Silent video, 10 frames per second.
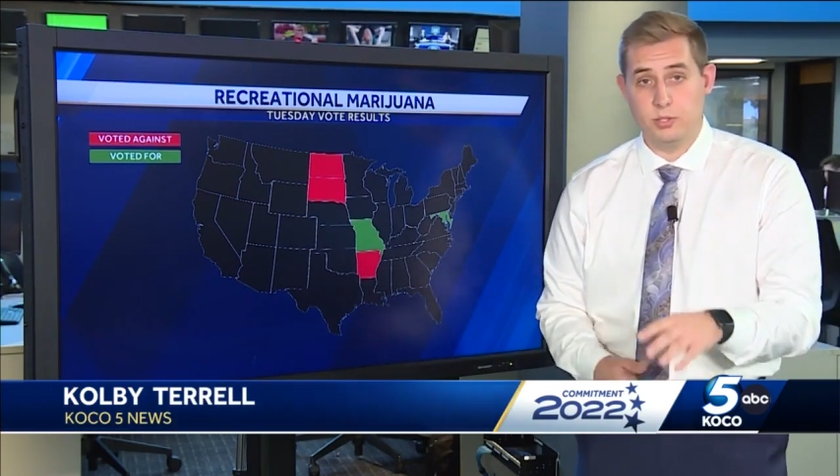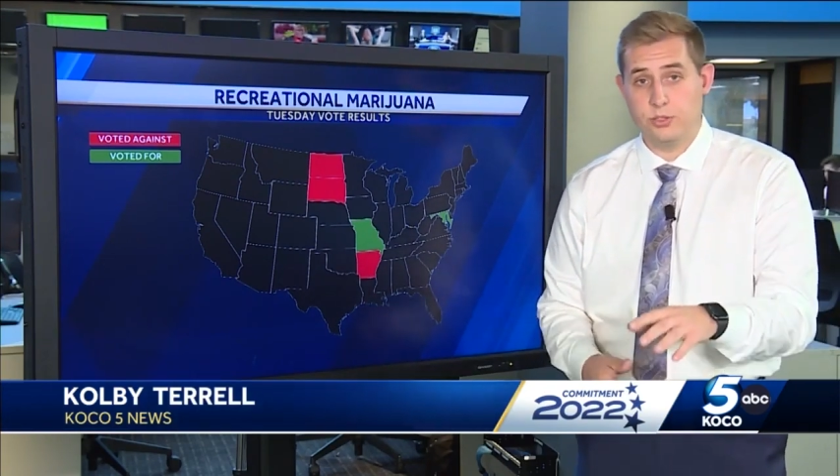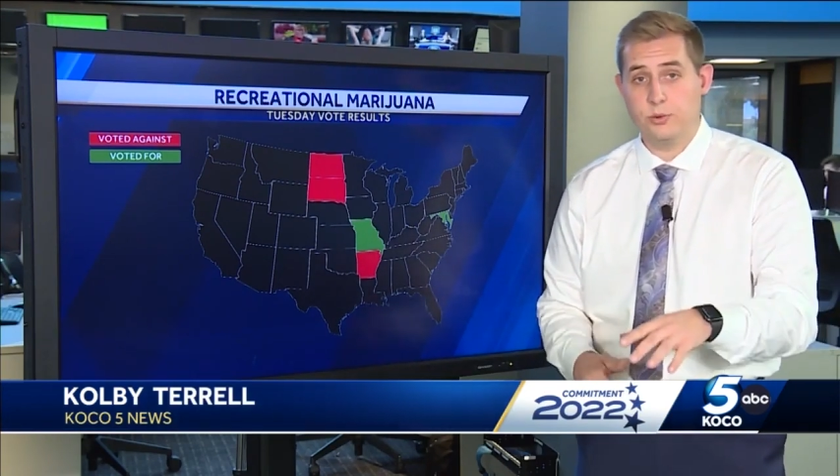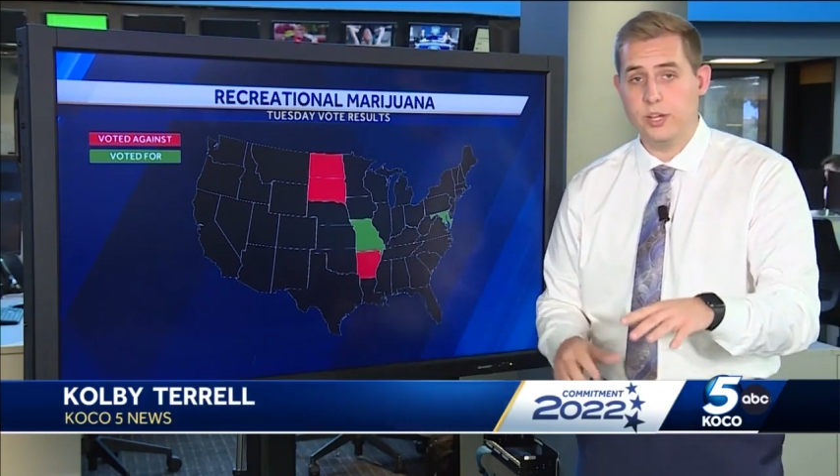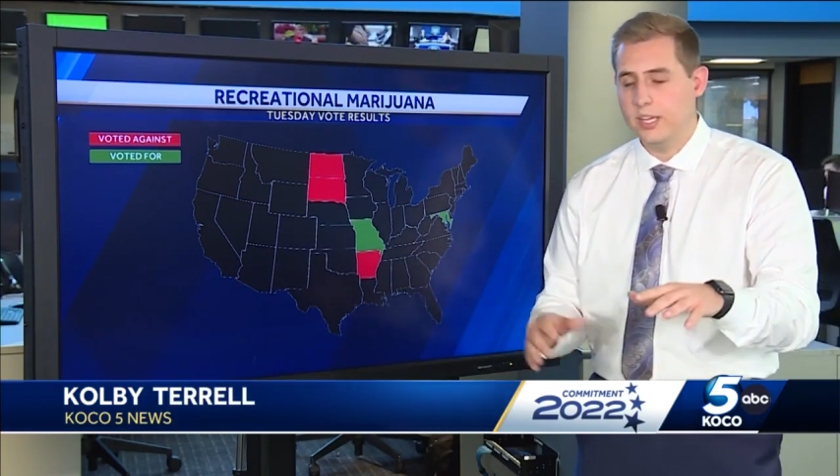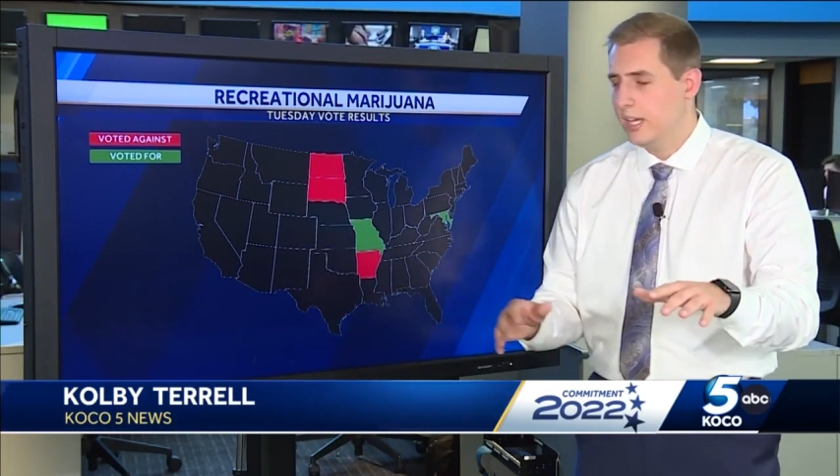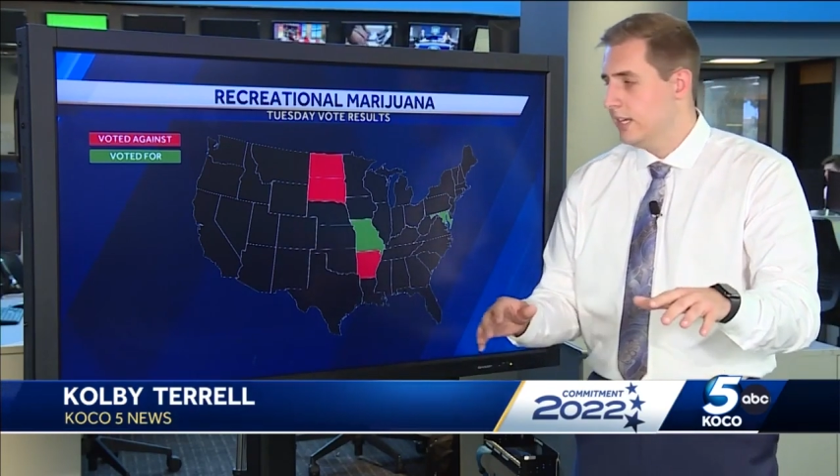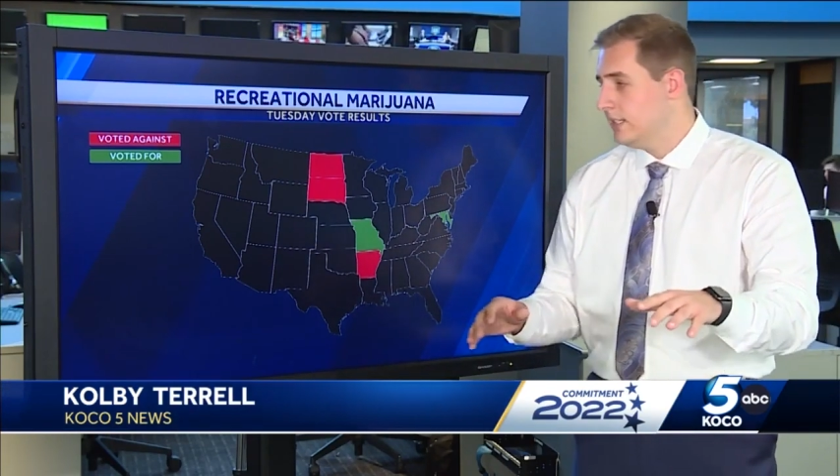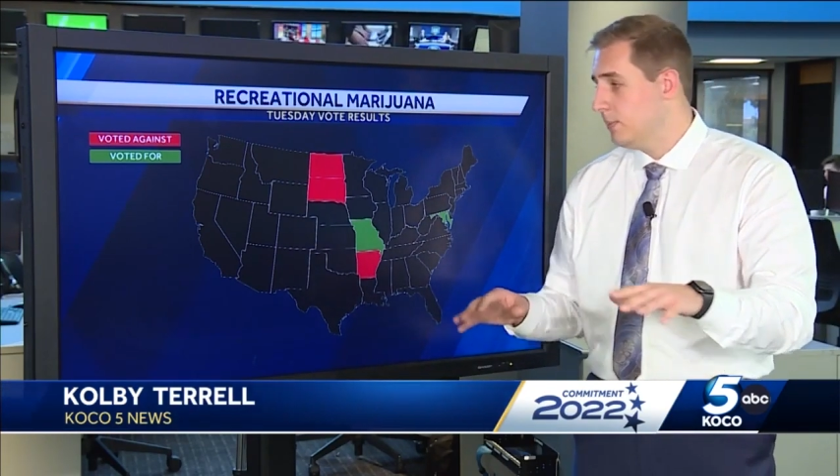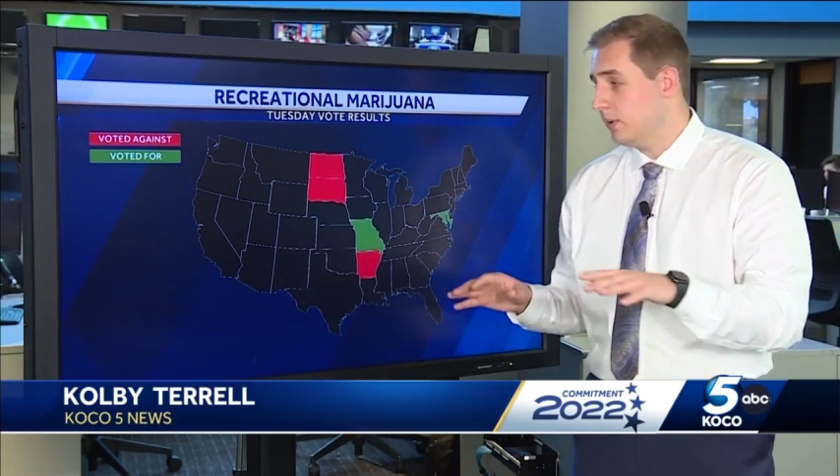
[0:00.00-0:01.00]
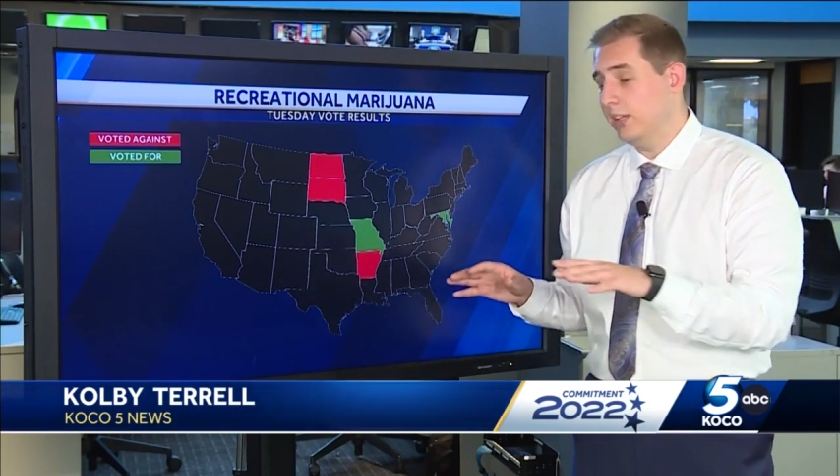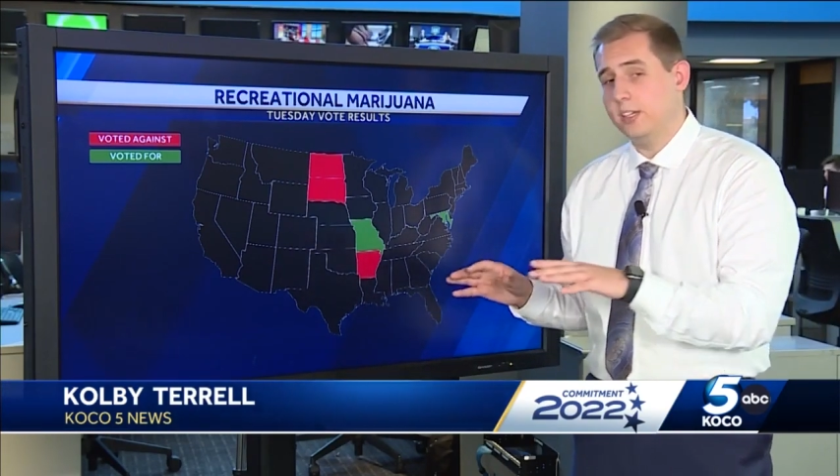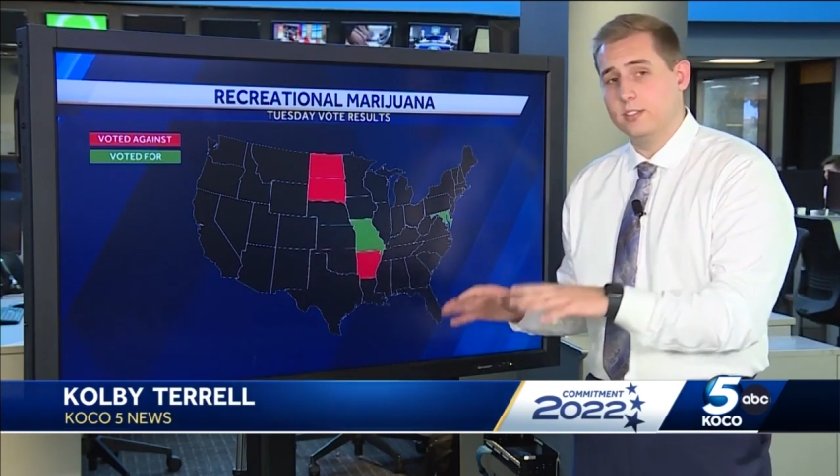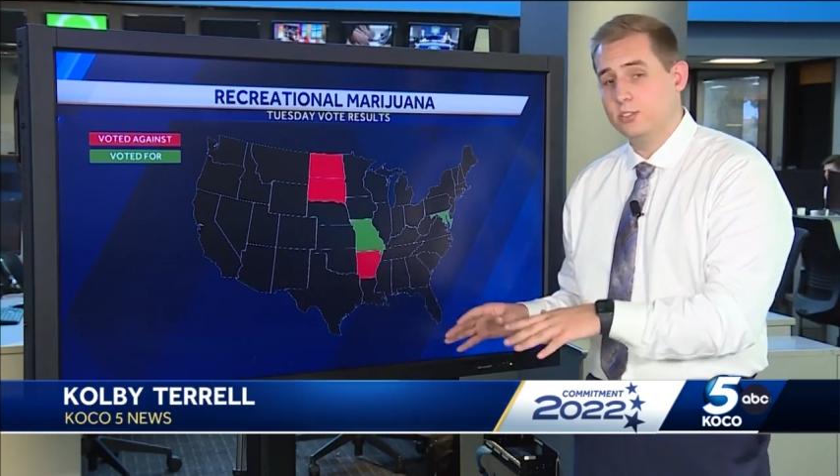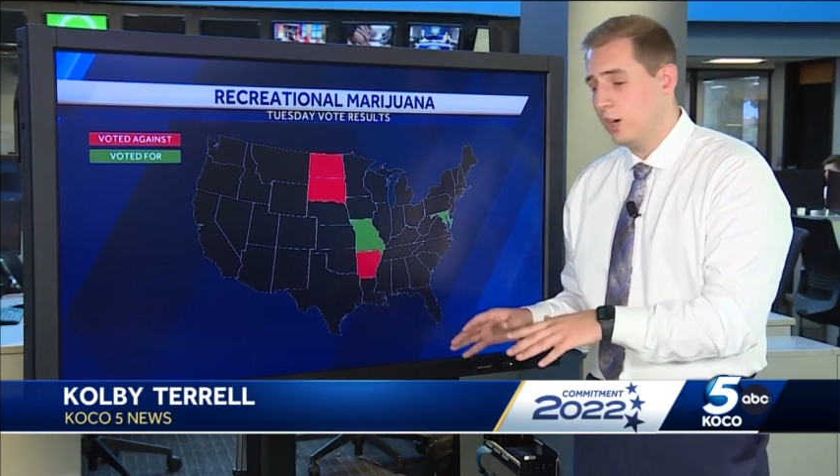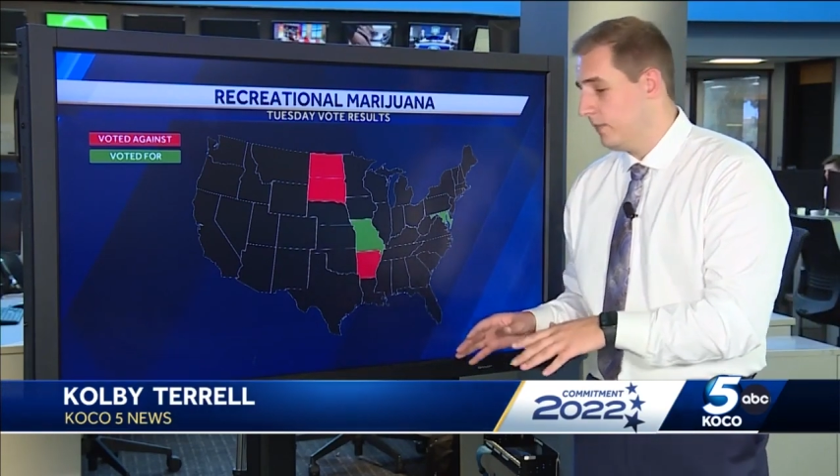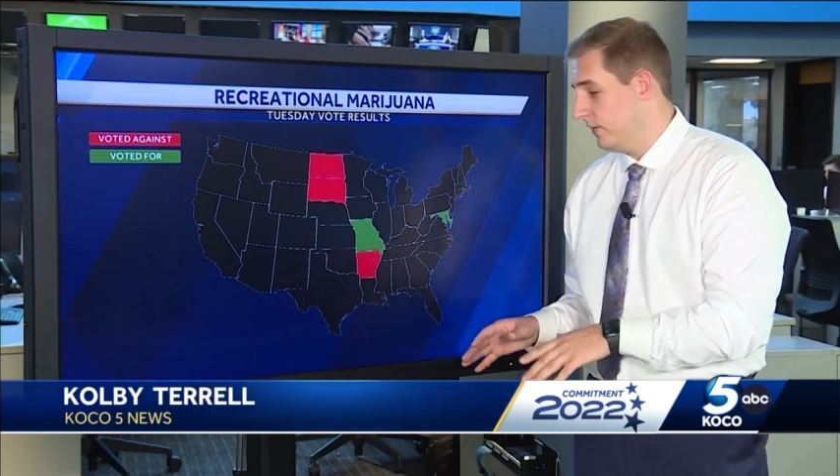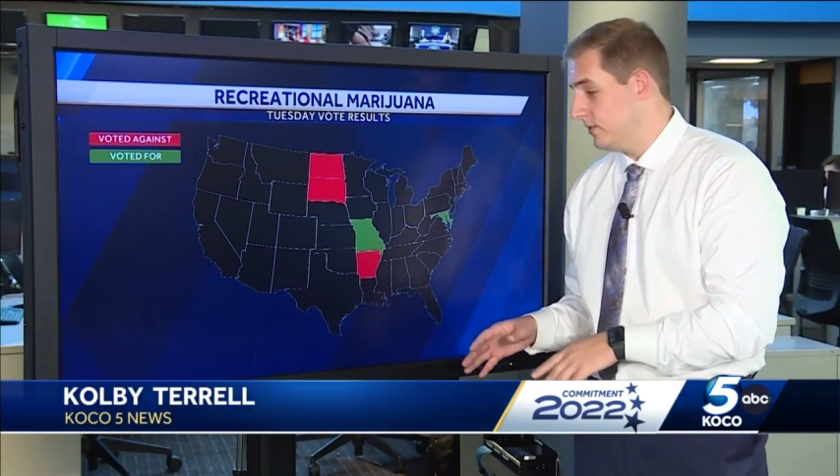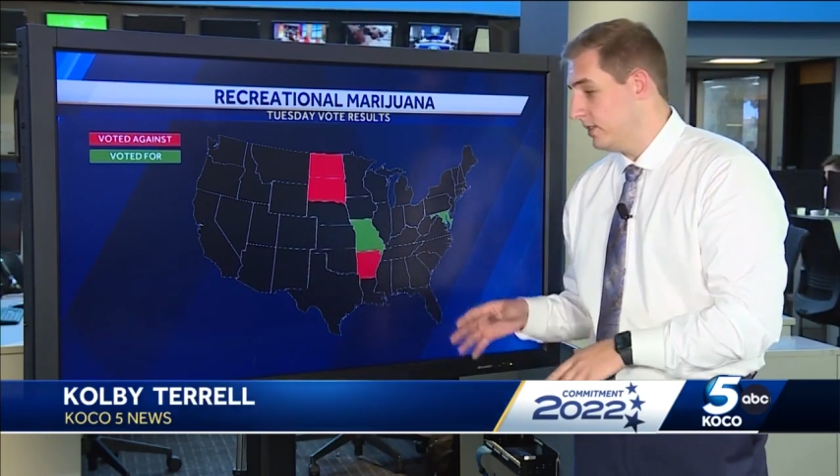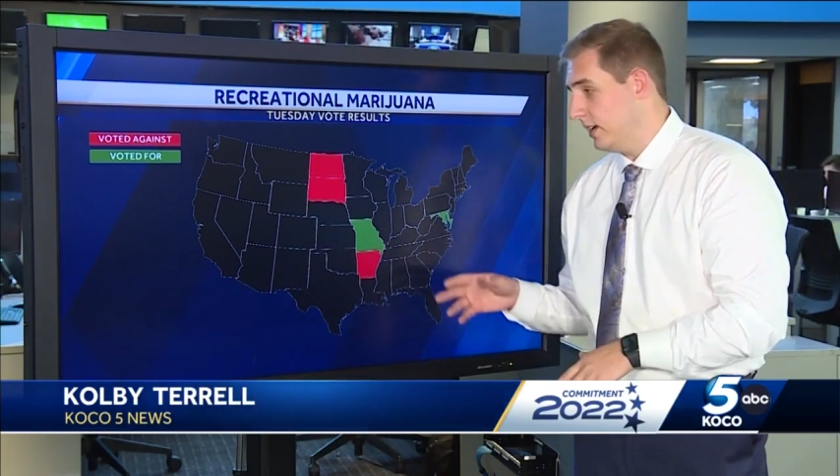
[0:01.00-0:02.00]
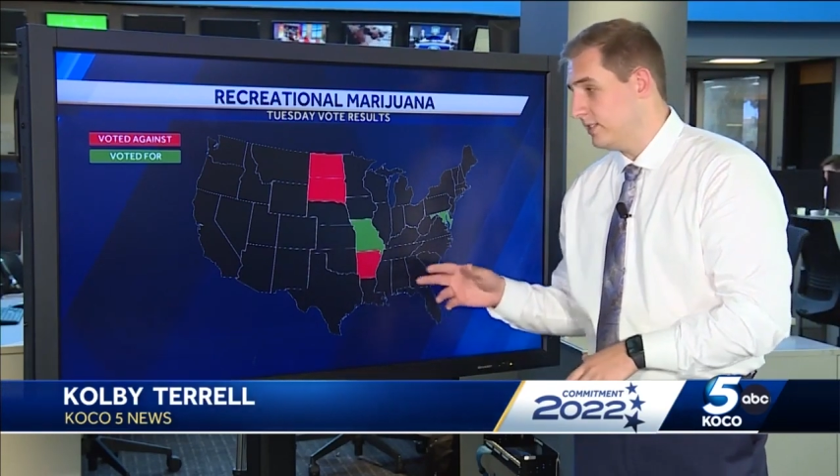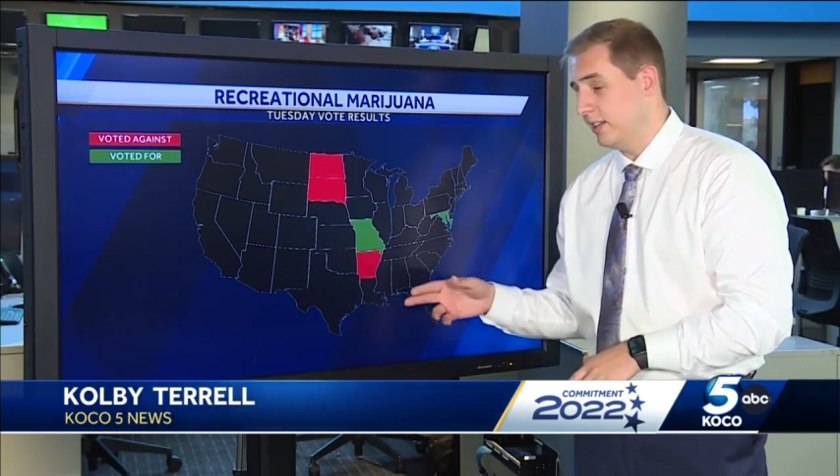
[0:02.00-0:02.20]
but three typically conservative states,